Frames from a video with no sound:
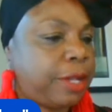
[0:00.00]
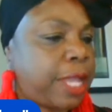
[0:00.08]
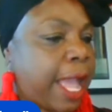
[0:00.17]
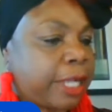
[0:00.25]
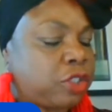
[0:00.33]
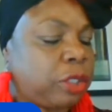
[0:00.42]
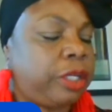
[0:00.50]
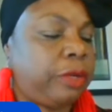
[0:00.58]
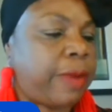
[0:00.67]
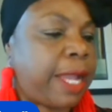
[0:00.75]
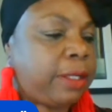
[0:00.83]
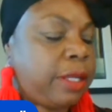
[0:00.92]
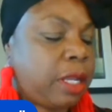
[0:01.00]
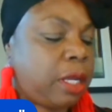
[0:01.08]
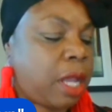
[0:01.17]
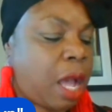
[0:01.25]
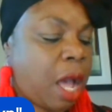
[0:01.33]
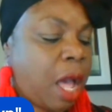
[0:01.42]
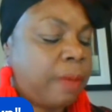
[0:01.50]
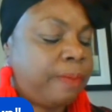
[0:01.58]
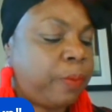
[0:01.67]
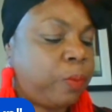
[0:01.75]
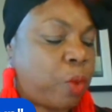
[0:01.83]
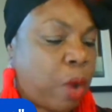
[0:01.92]
actually directed
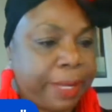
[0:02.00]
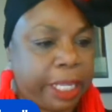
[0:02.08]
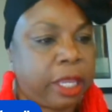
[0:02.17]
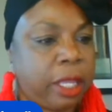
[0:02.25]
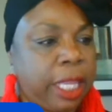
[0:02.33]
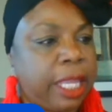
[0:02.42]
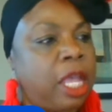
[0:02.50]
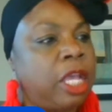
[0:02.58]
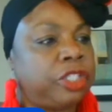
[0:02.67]
um, Woman King,